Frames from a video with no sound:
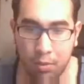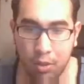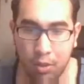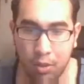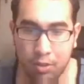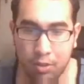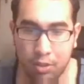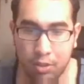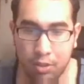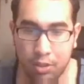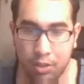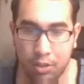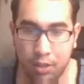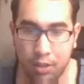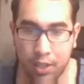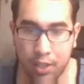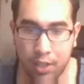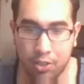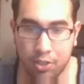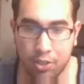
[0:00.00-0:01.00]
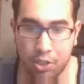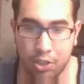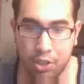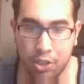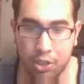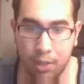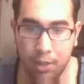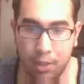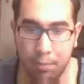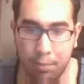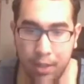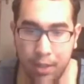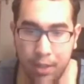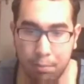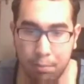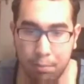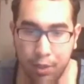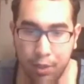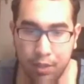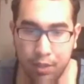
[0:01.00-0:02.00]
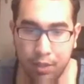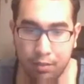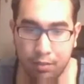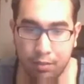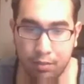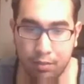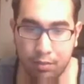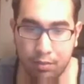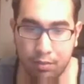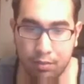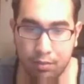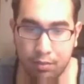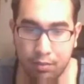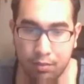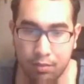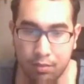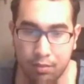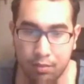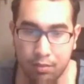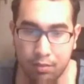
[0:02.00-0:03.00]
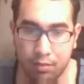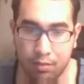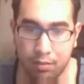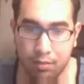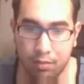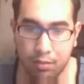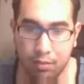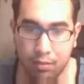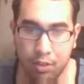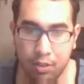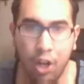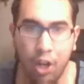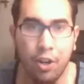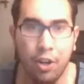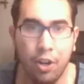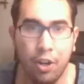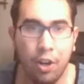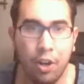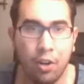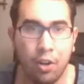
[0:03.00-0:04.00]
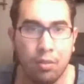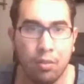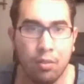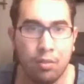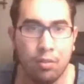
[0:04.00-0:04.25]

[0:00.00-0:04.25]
going next to jump input. No.